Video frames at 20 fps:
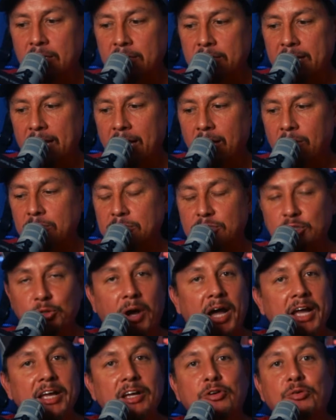Now, do
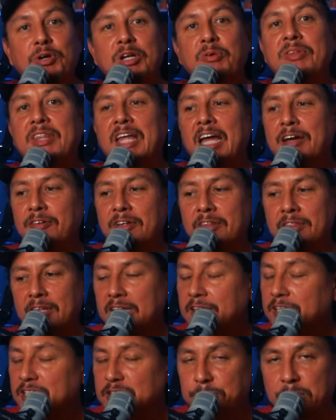I agree with
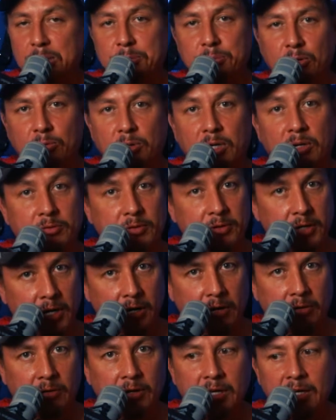everything these people wrote?
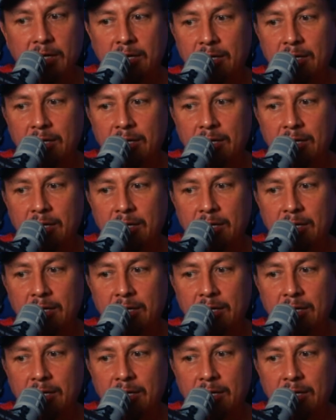No.